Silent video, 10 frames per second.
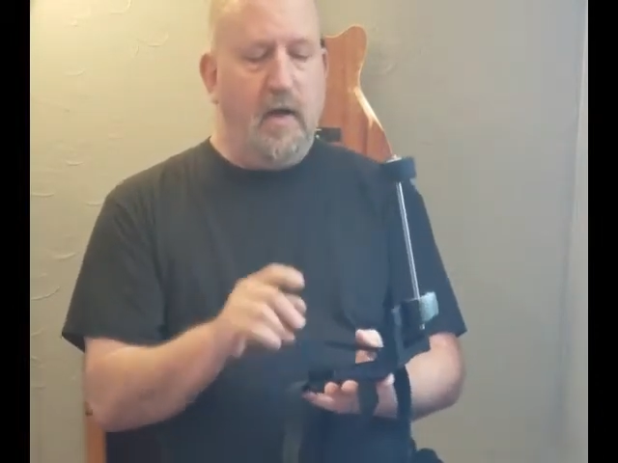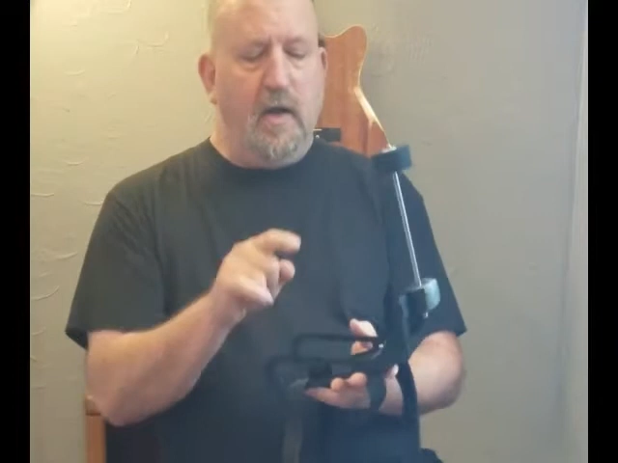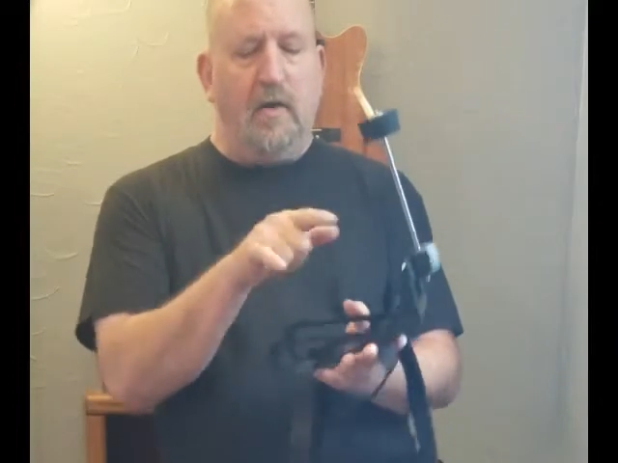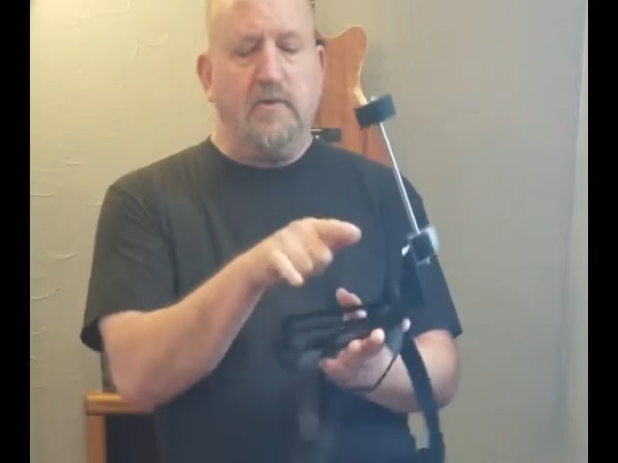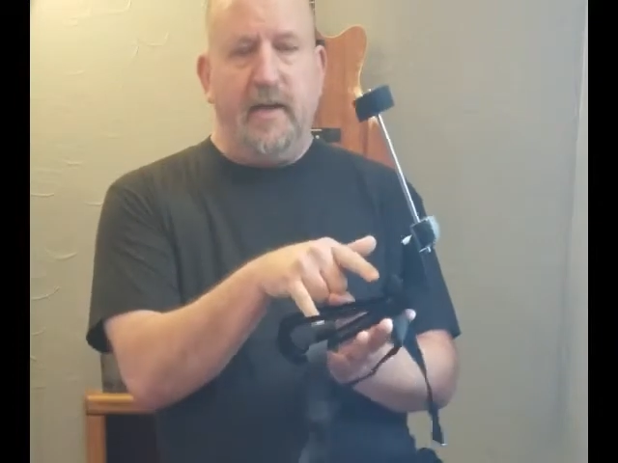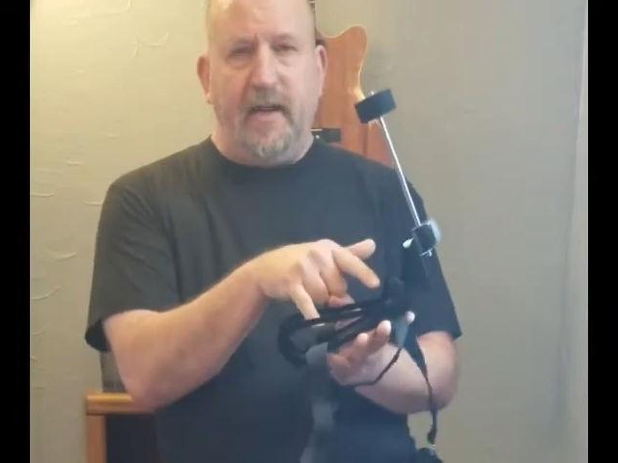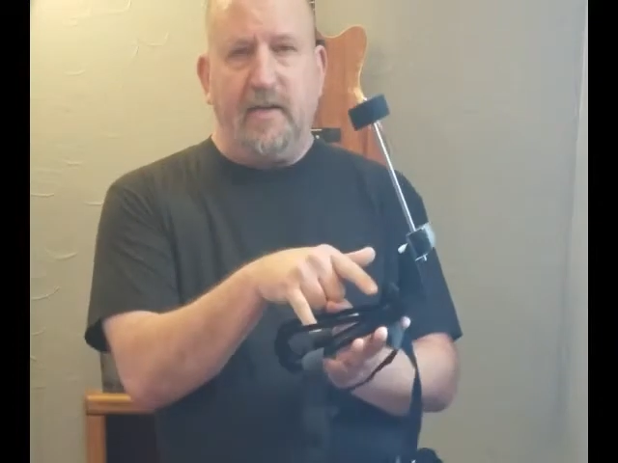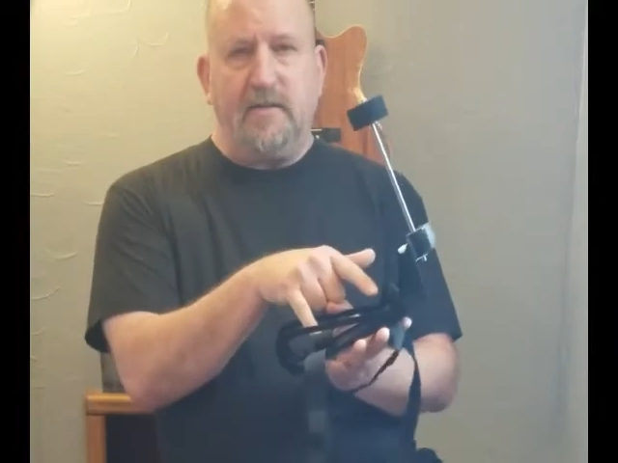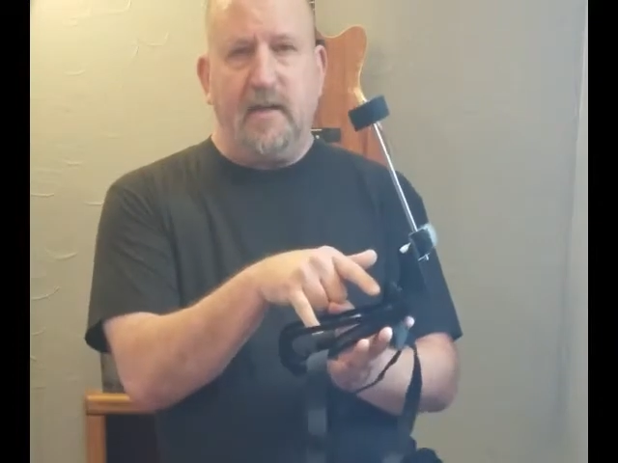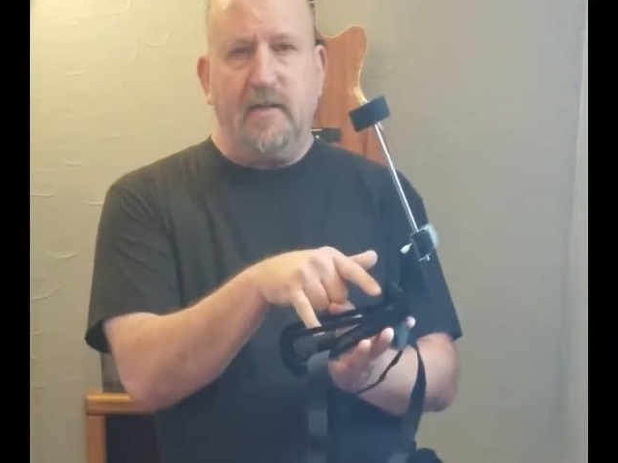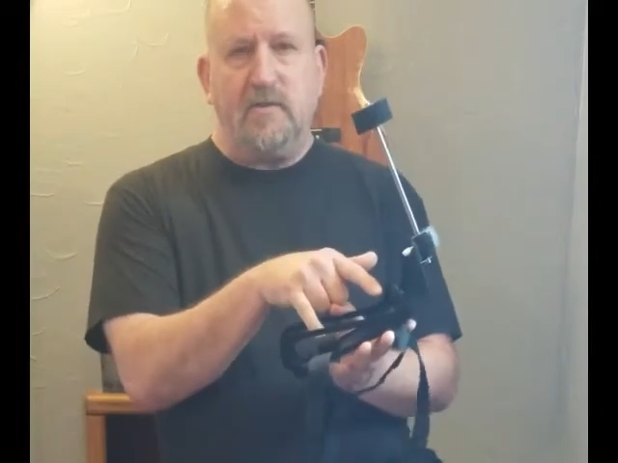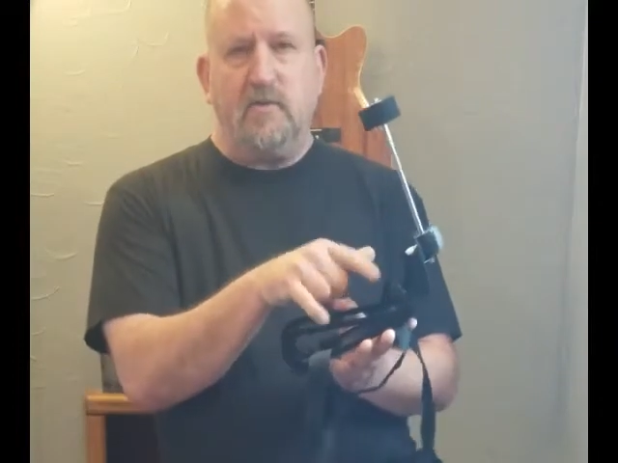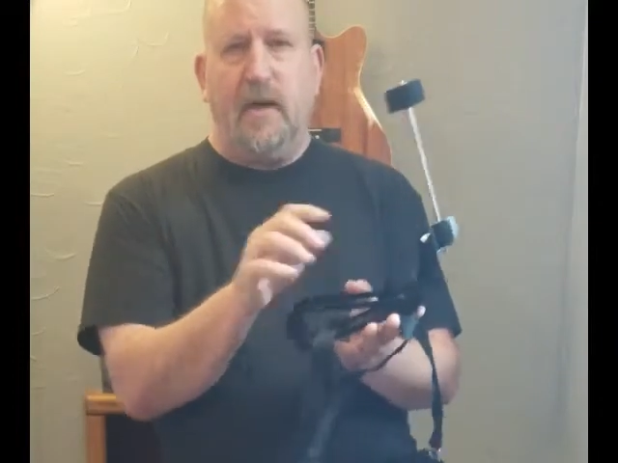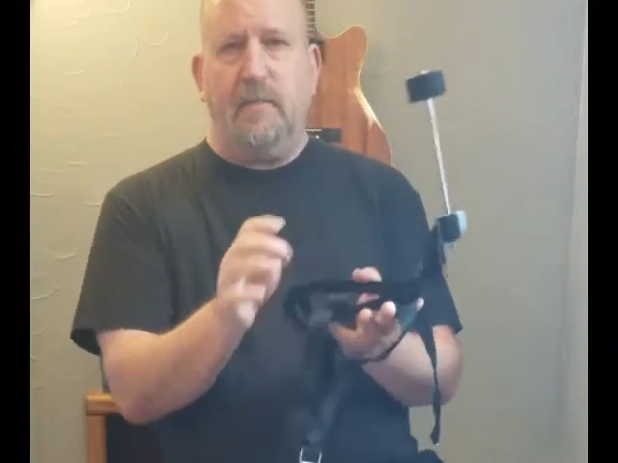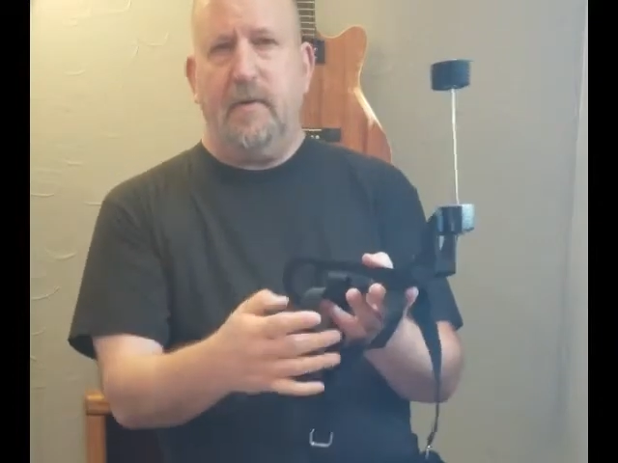I would say add a second
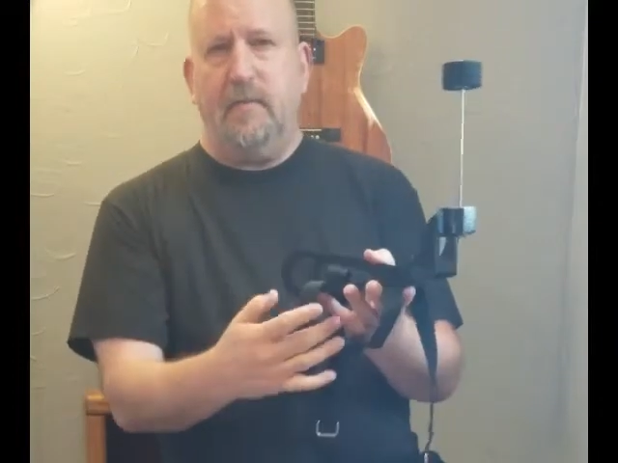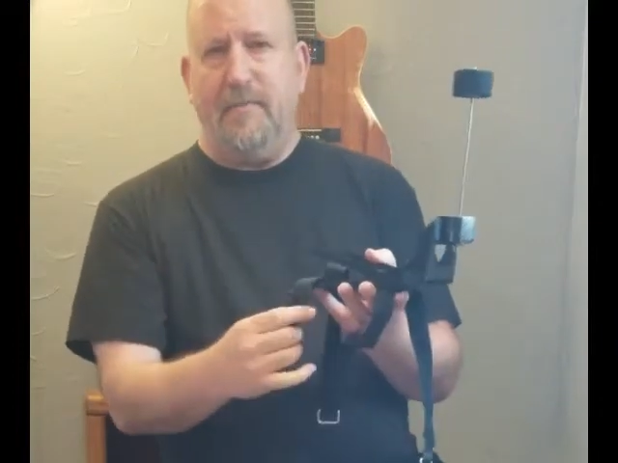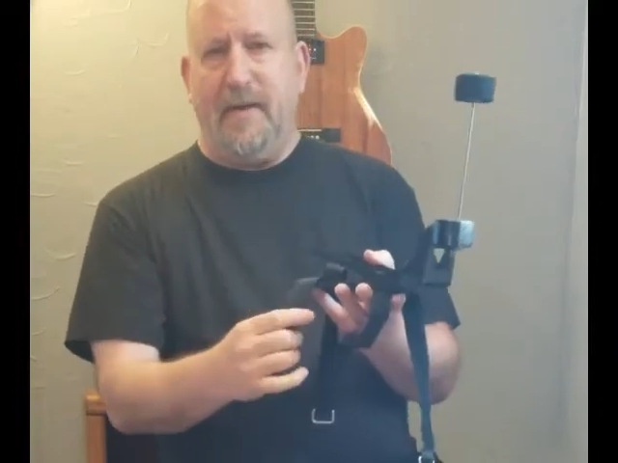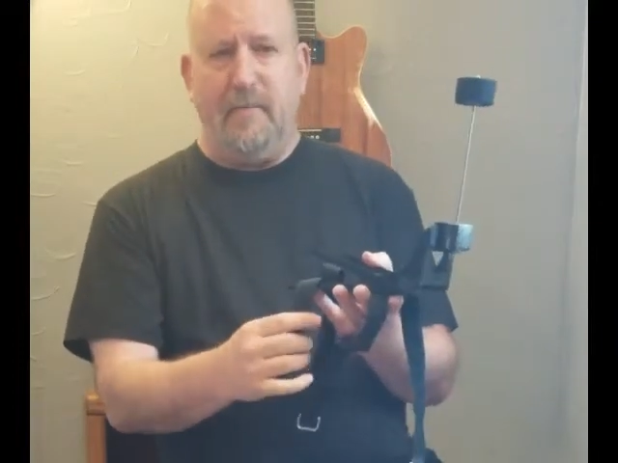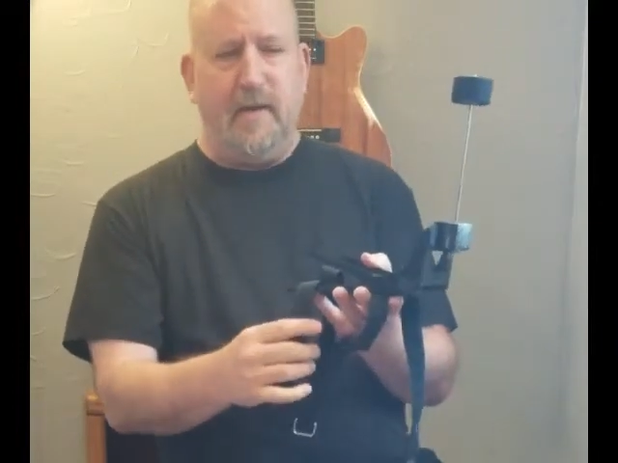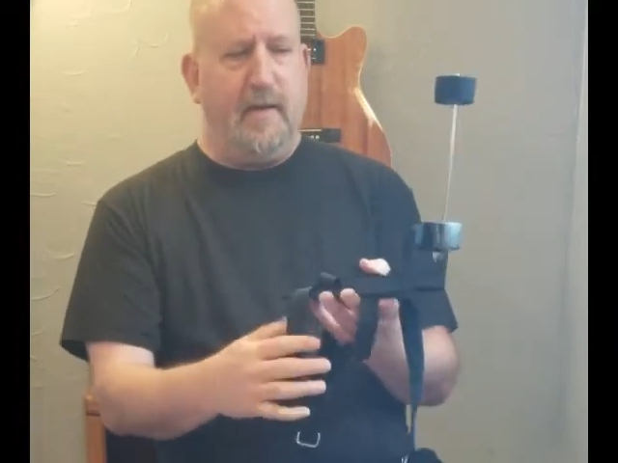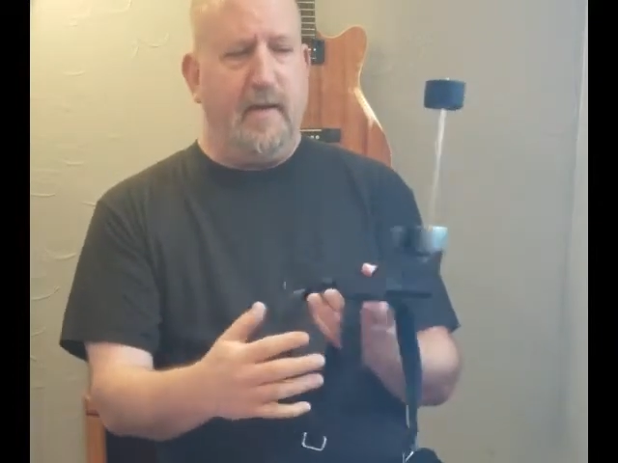strap, make them out of